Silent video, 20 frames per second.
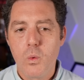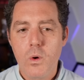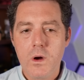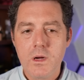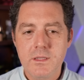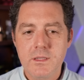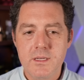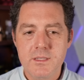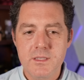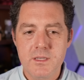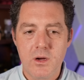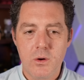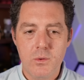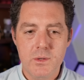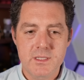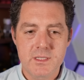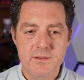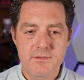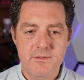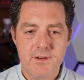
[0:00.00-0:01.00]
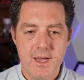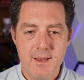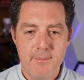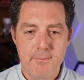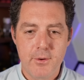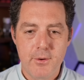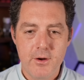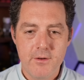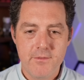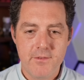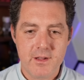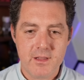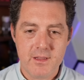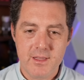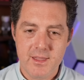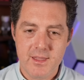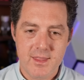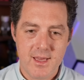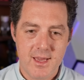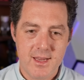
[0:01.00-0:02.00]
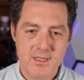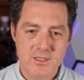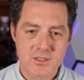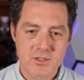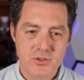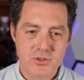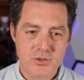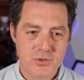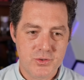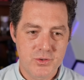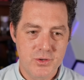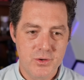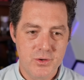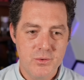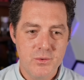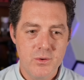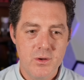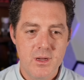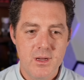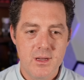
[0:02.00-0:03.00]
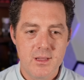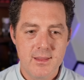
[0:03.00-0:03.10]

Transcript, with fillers: Work doesn't always divide perfectly, that is true.